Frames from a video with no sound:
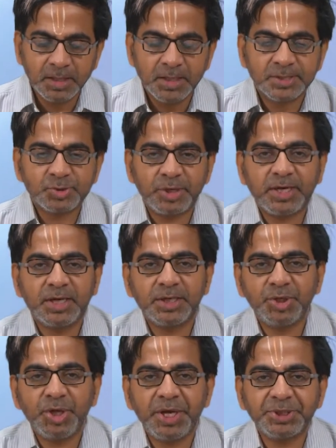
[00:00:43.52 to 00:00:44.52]
So, in
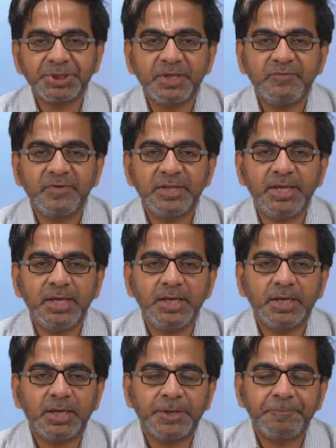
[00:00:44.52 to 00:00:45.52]
continuation with
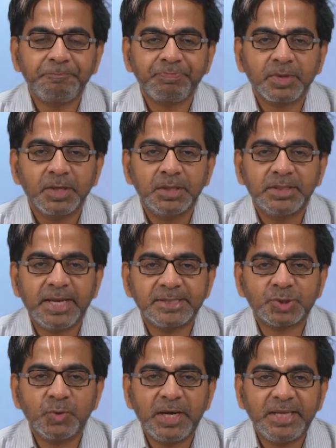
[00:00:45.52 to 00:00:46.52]
the
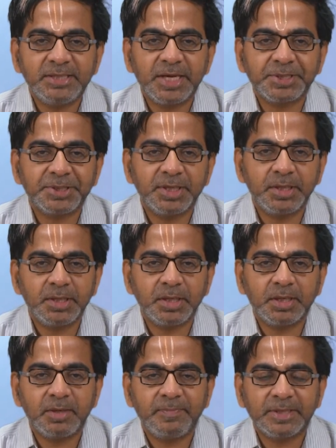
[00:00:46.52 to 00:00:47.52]
SQL injection
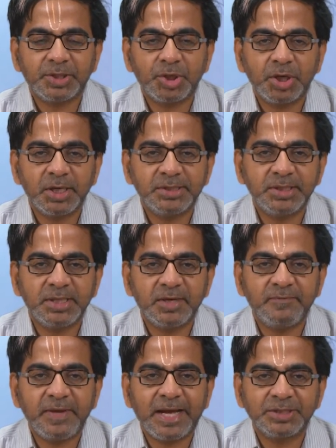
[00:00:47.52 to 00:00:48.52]
methodology
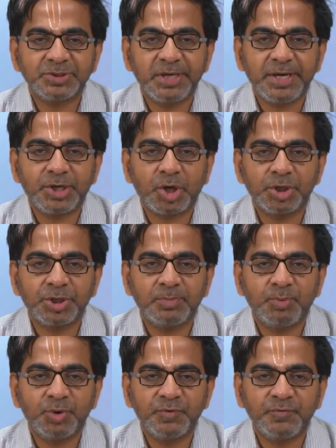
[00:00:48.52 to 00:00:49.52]
that we actually talked
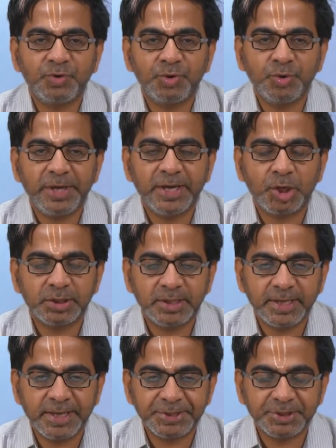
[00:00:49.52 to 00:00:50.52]
about for doing an
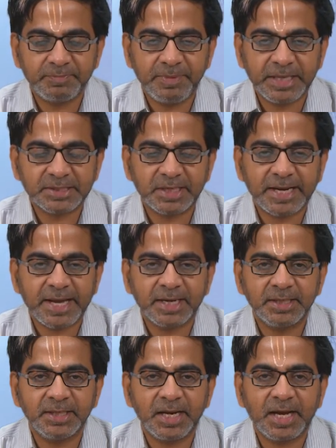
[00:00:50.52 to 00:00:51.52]
authentication based
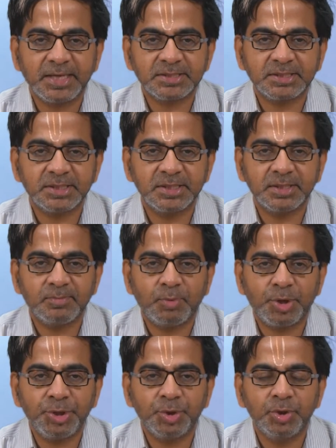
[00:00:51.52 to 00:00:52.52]
attack in the last
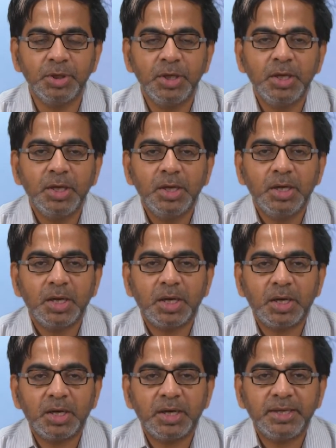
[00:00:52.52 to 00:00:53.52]
module,
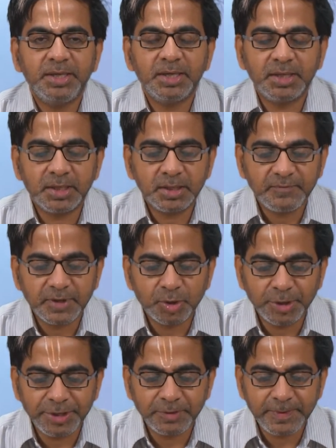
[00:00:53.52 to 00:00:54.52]
here we are
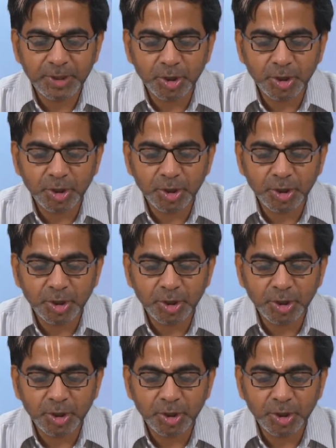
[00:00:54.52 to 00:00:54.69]
going to be